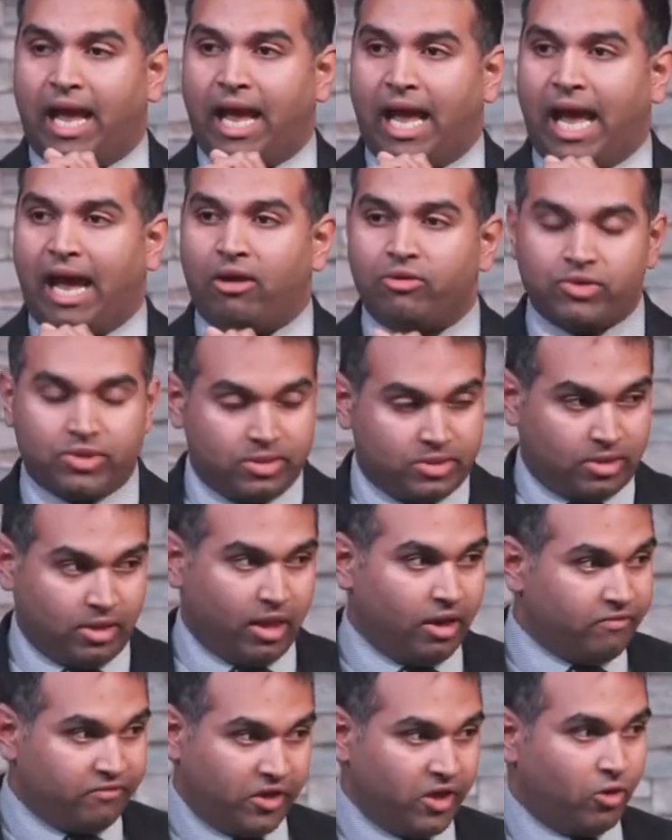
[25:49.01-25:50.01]
out
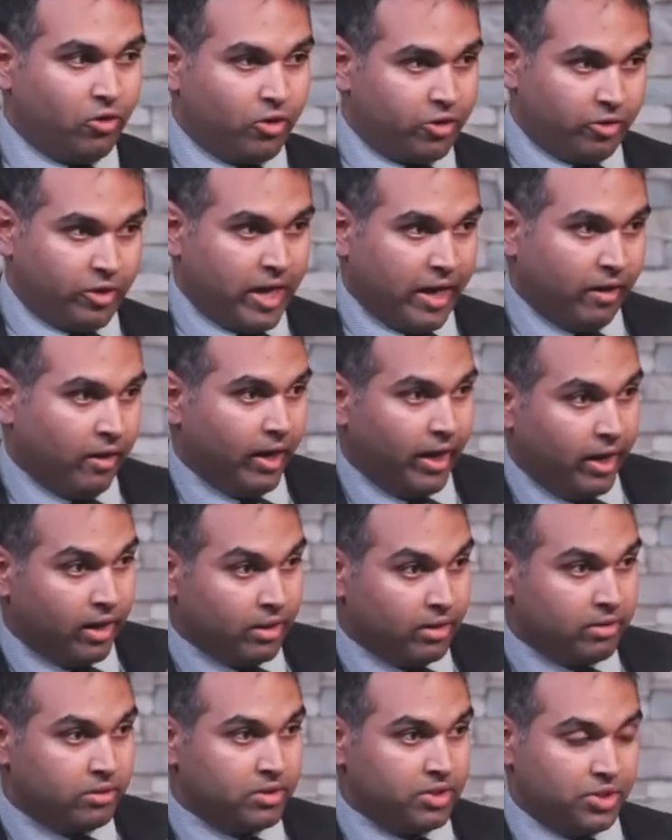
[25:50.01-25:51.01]
of the ordinary.
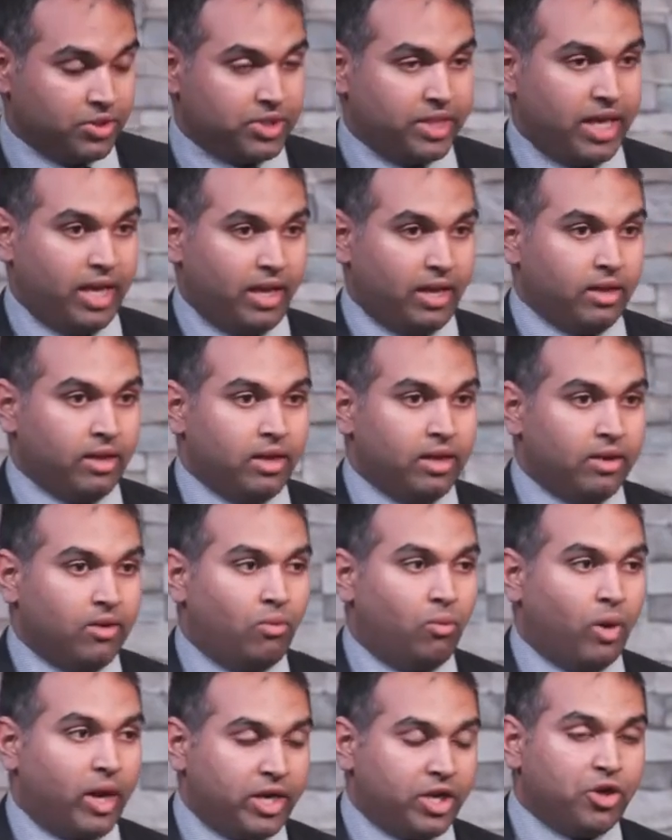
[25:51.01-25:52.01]
You see,
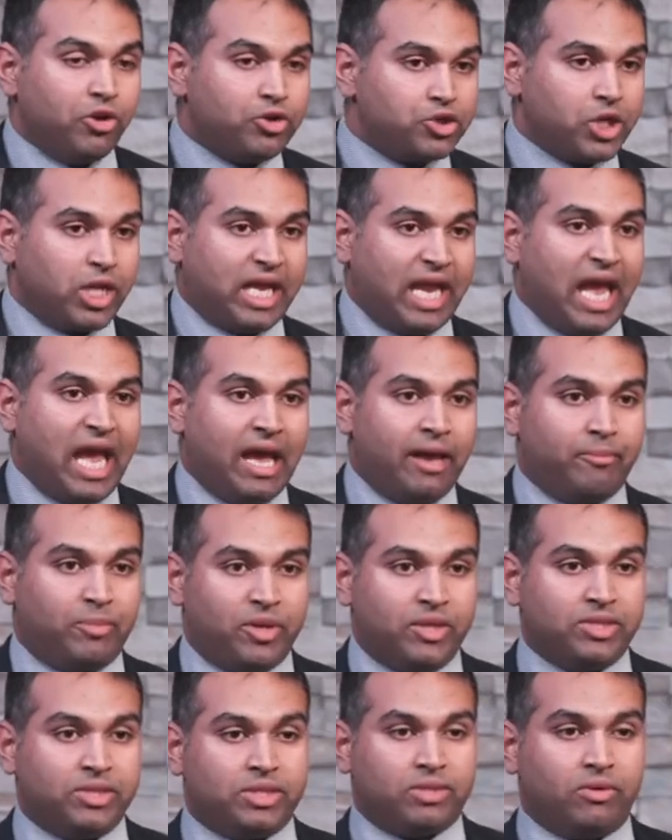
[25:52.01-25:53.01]
what usually
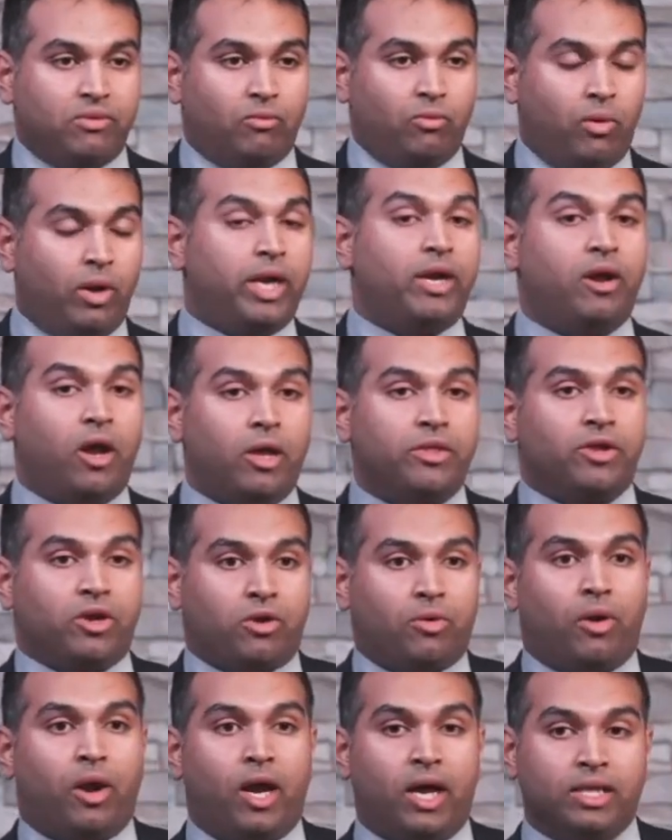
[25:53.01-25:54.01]
happens when on the
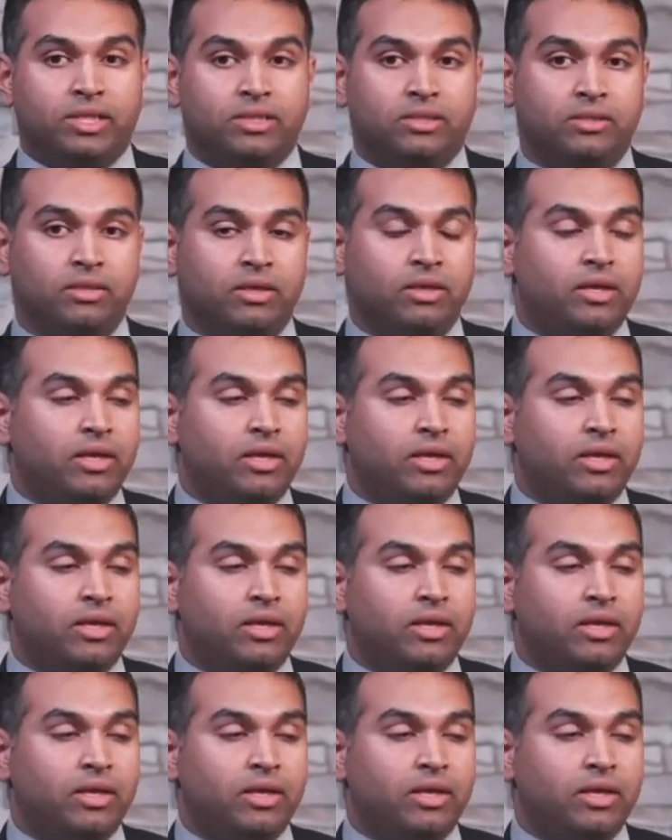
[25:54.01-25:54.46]
cross,